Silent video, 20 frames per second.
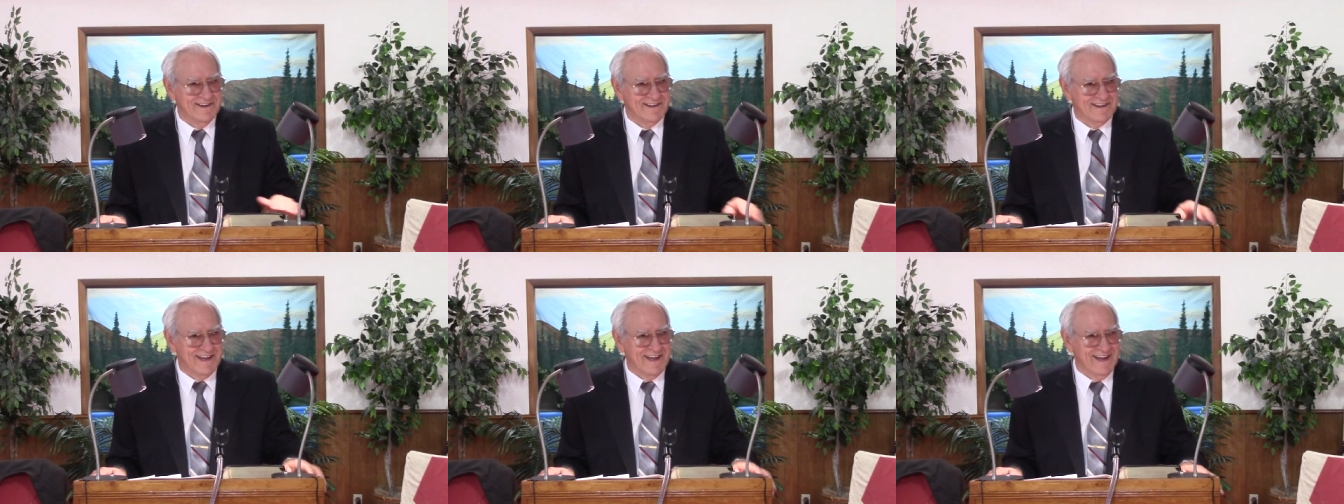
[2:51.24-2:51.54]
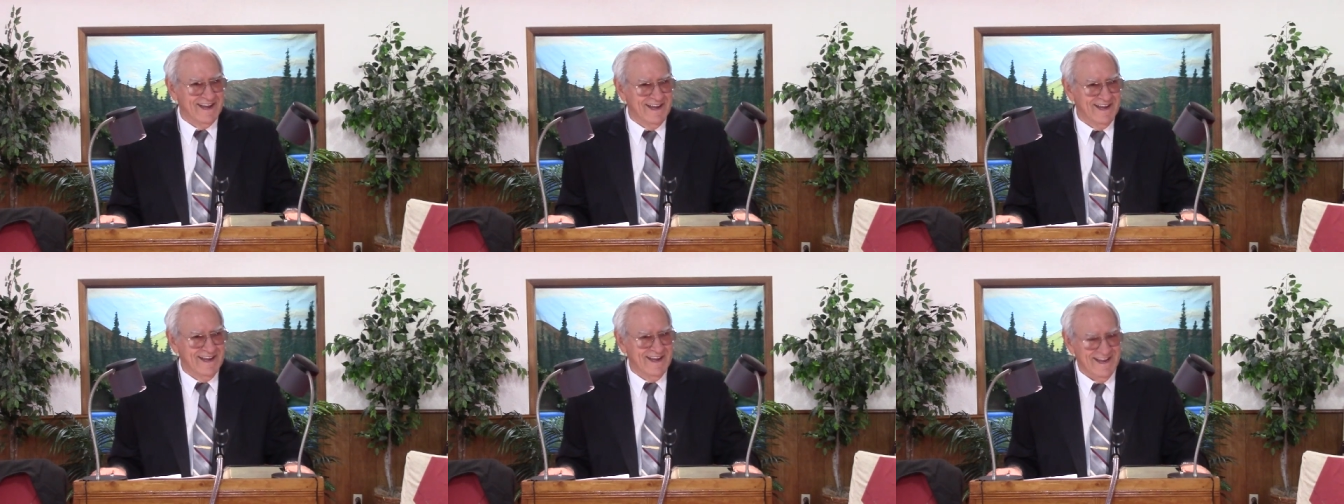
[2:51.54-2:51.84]

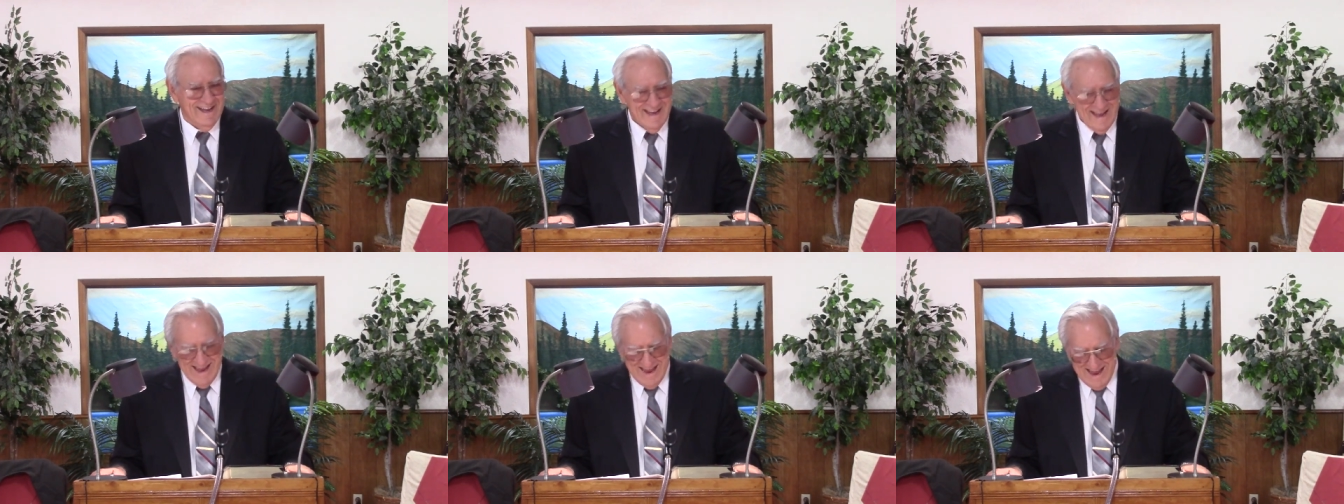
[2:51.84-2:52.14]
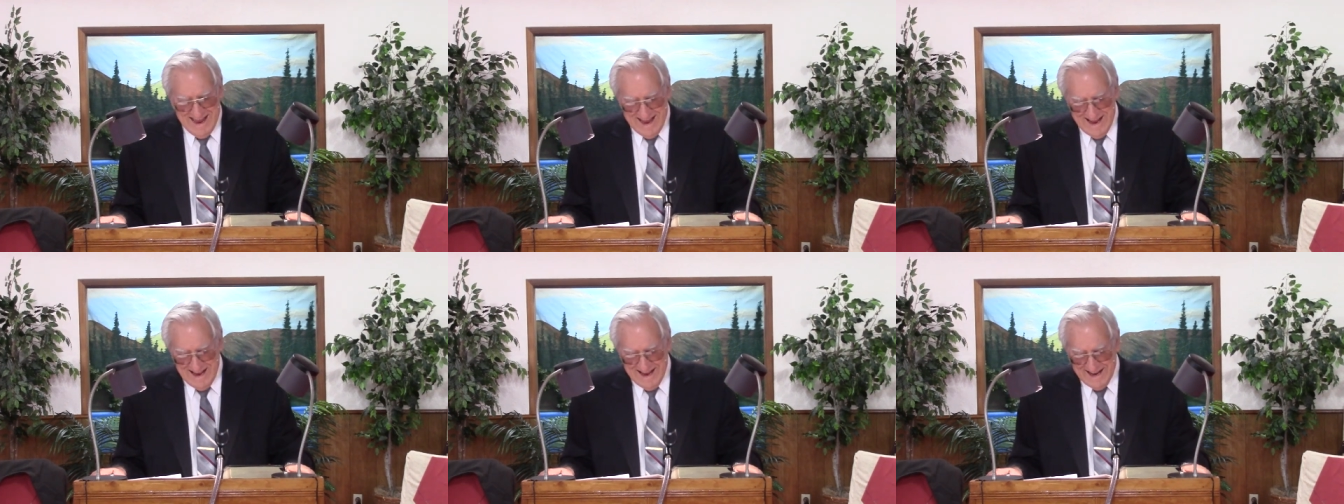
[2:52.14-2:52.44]
okay.
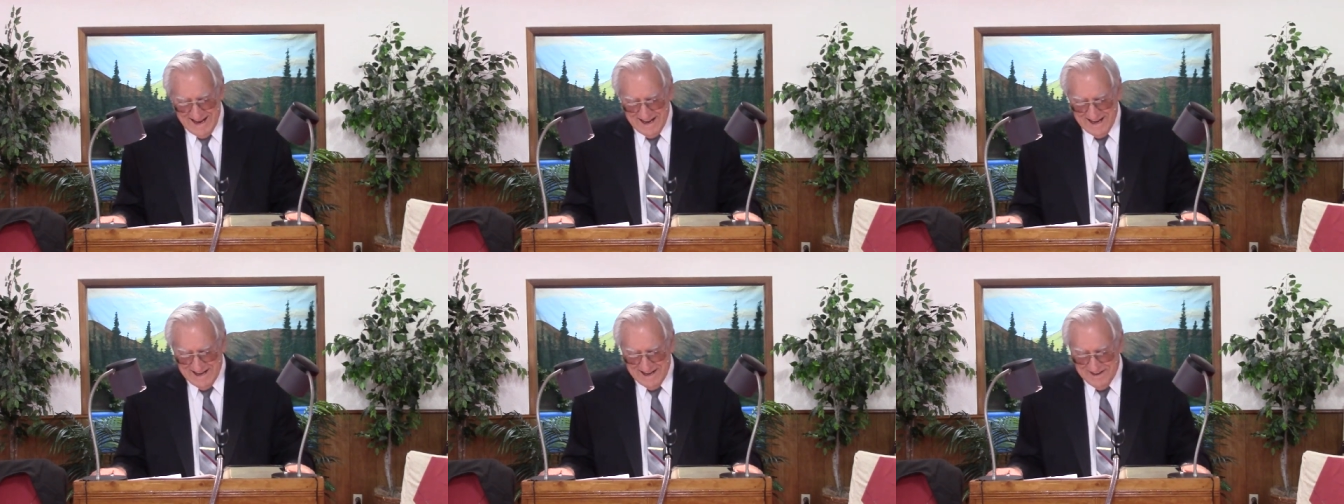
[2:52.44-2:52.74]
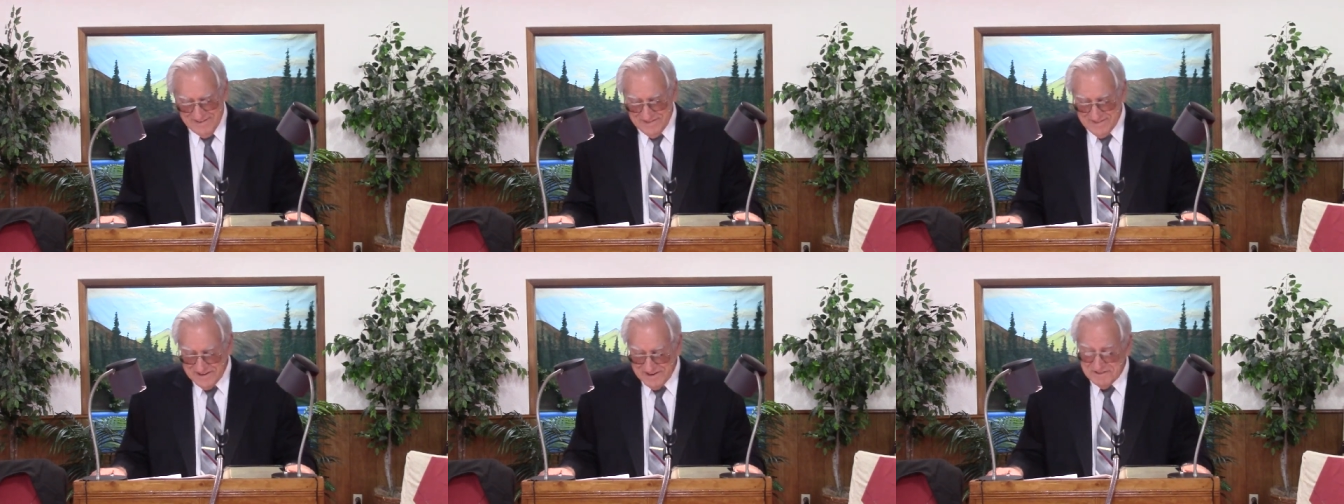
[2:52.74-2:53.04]

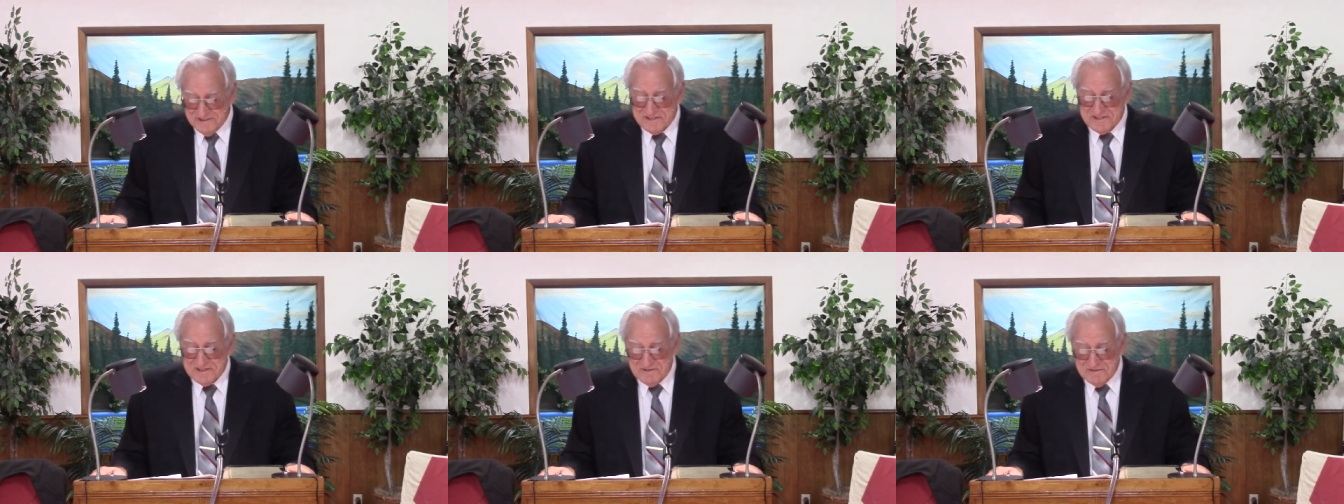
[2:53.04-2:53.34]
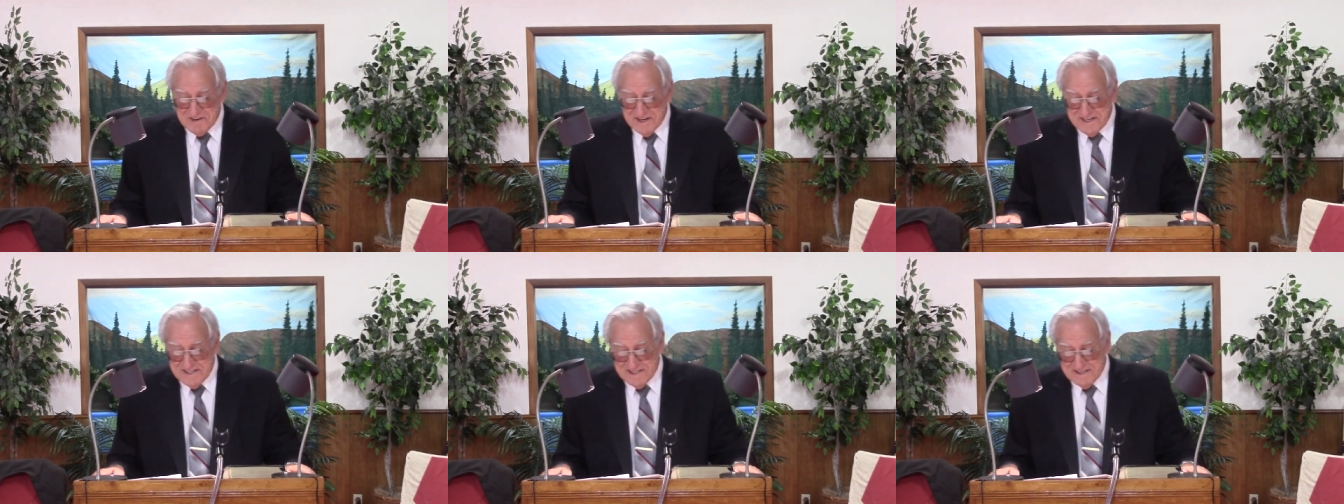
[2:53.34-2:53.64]
Uh, there was a
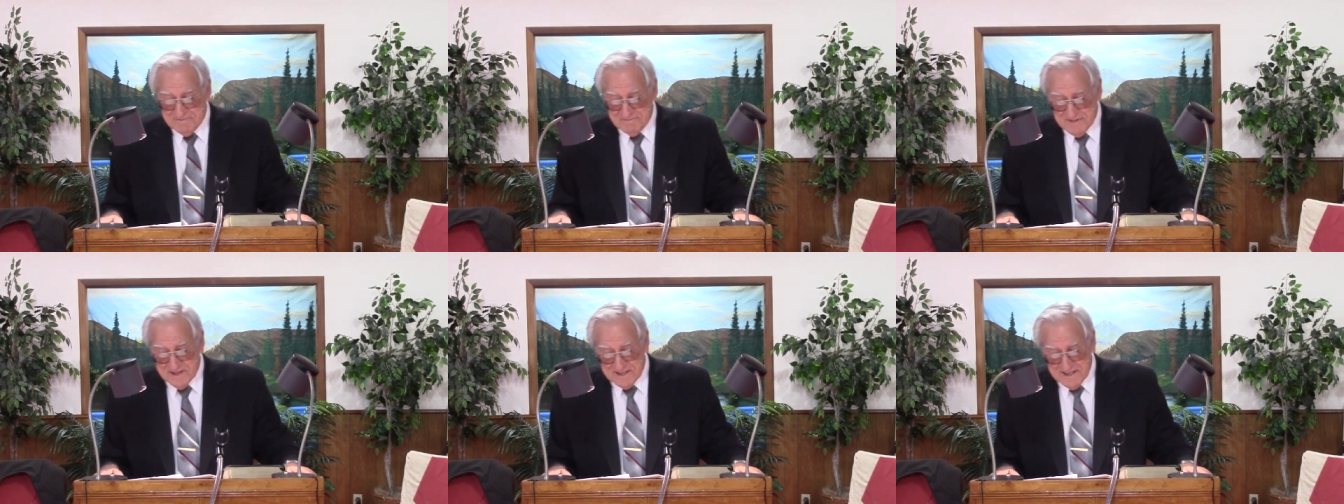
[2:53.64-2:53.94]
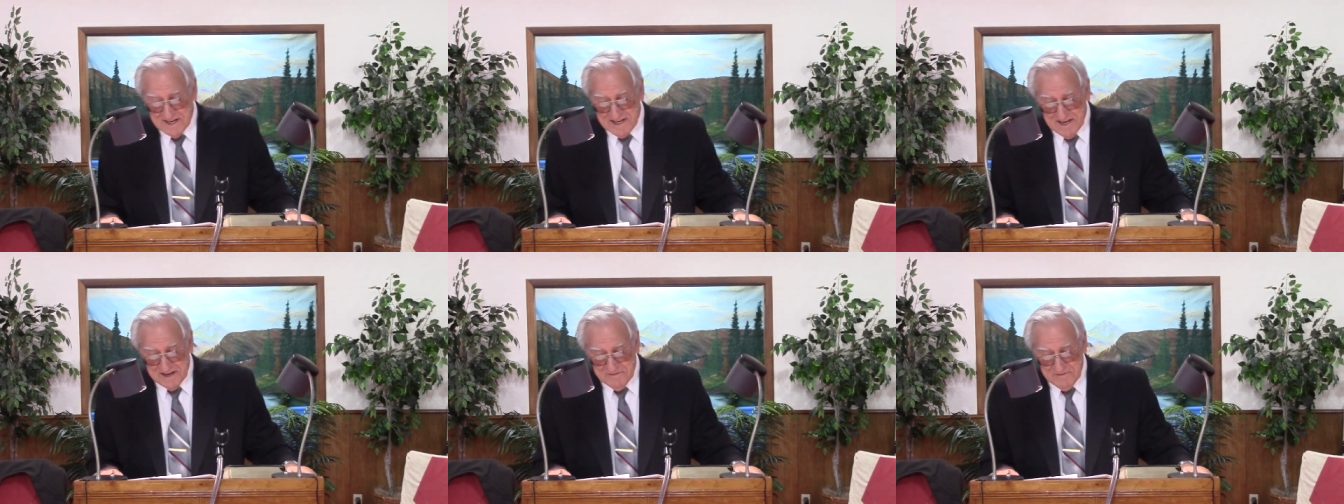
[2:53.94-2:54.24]
reason, but
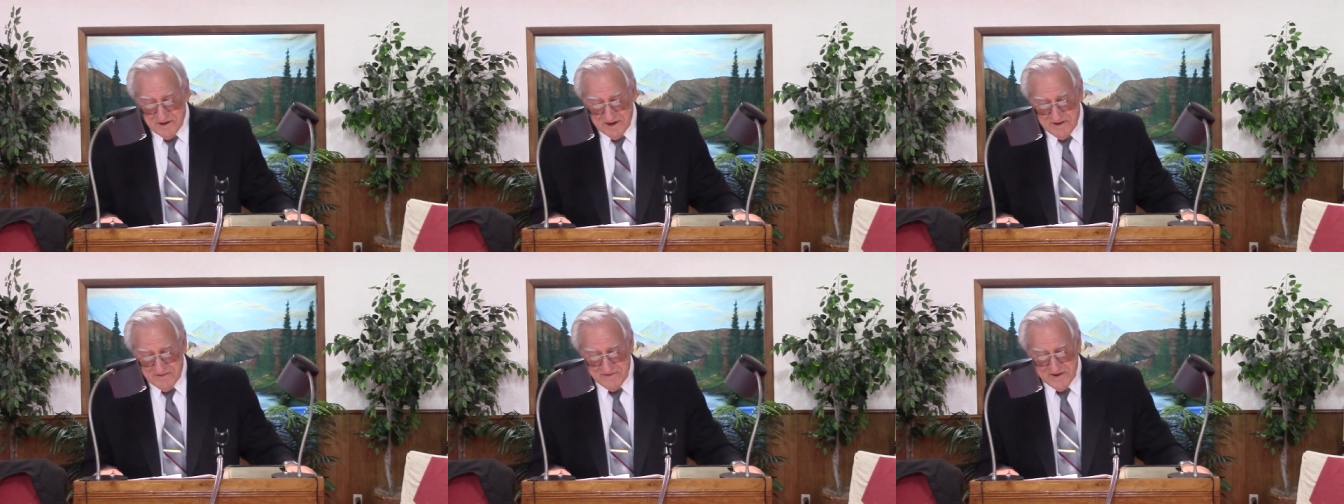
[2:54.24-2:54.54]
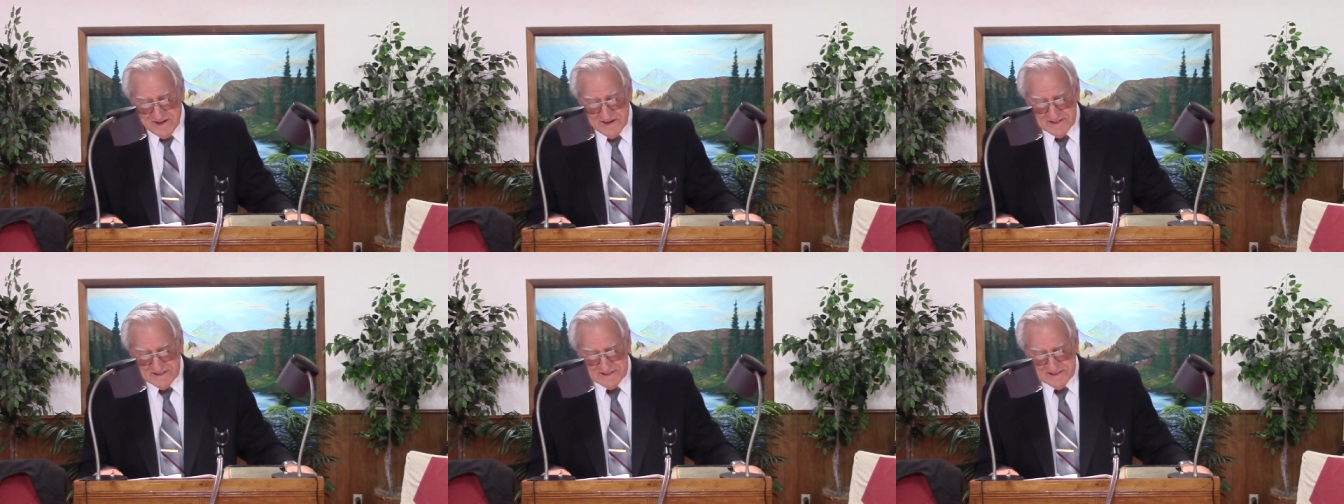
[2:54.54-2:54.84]
they did wear
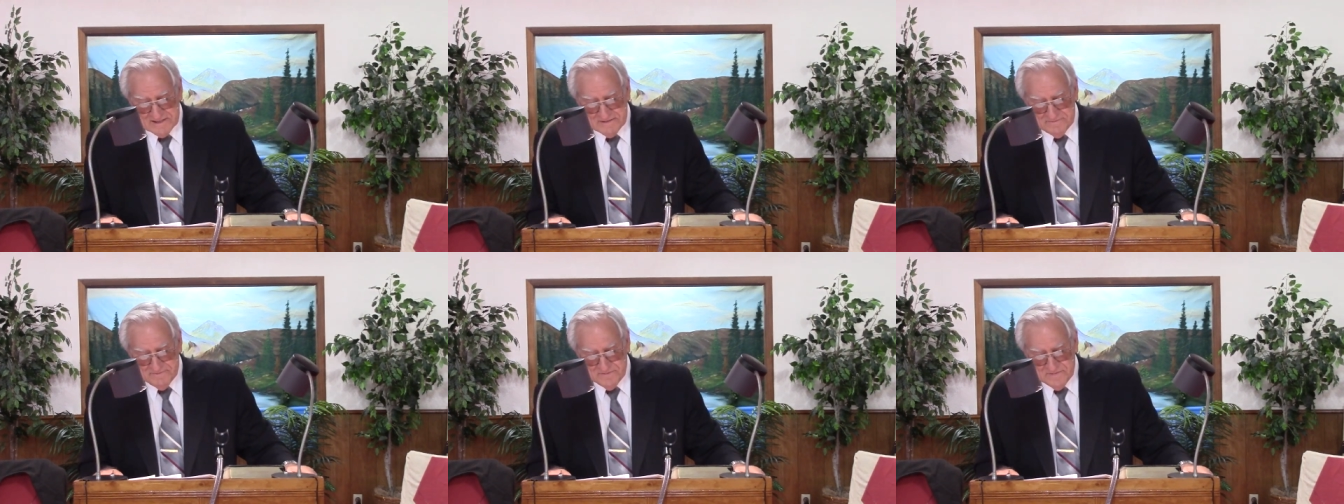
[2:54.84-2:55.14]
veils.